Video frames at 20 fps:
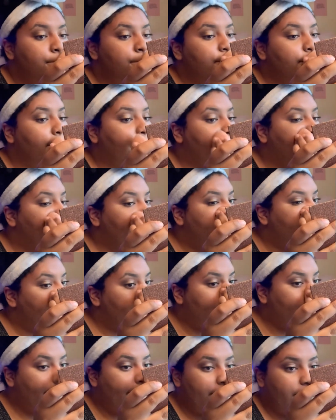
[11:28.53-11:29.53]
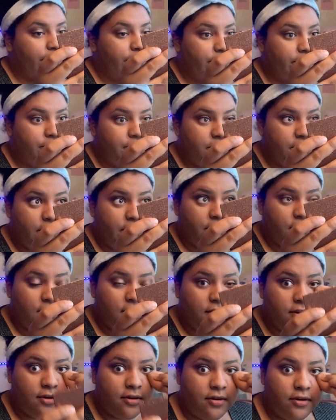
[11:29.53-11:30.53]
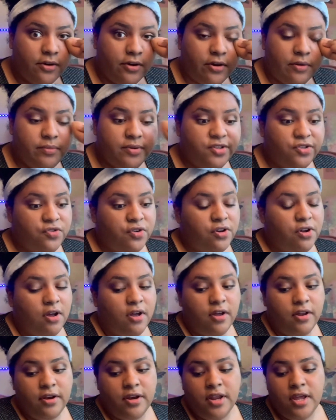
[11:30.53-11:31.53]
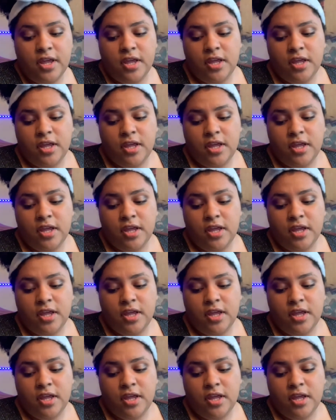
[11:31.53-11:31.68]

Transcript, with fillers: hurt. You're going to be let on. You're going to be strung on.